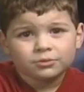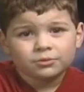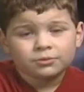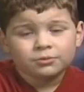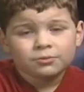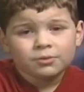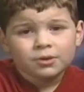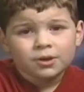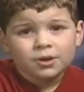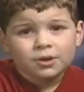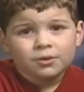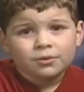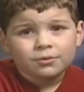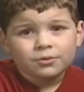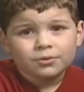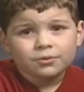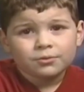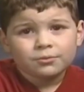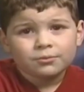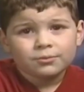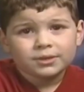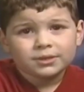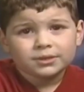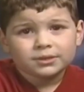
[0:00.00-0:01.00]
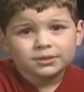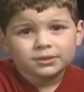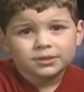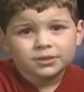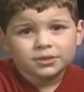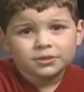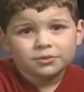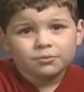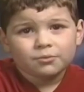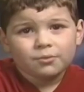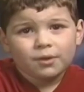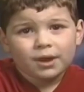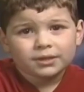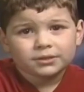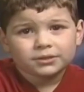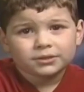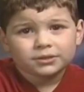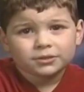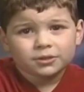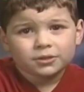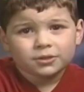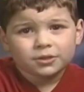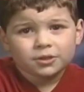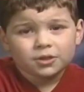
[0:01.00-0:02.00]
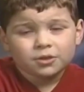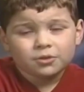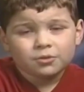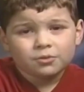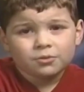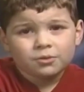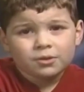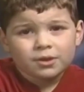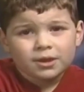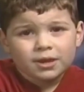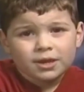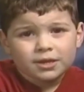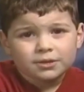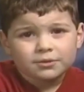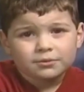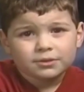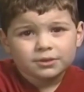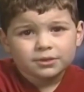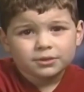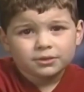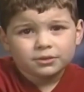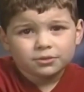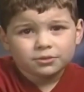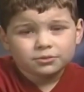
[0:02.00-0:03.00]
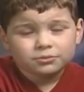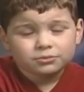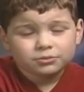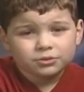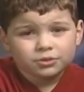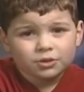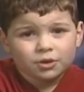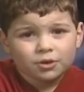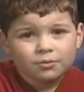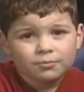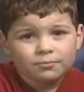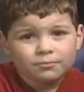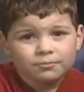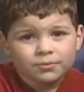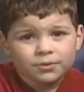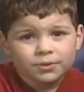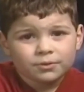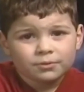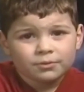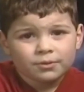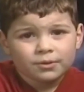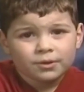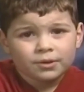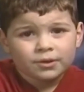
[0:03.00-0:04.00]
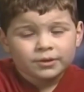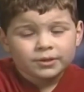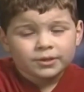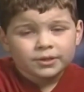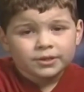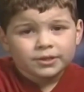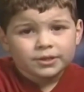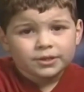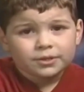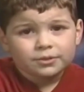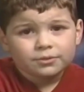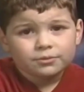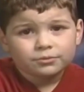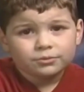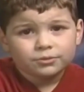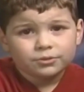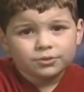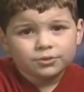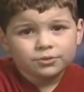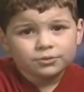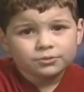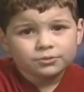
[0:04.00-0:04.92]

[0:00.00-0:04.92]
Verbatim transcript: you do, you you want you you can do so you you